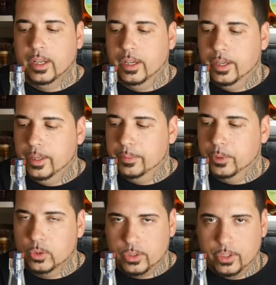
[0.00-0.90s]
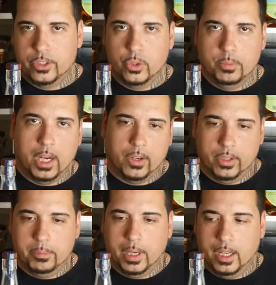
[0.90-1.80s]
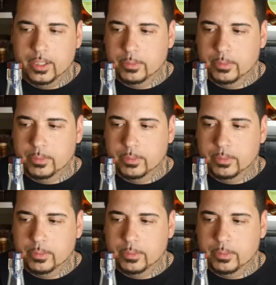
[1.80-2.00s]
those are the two Bottled and Bonds.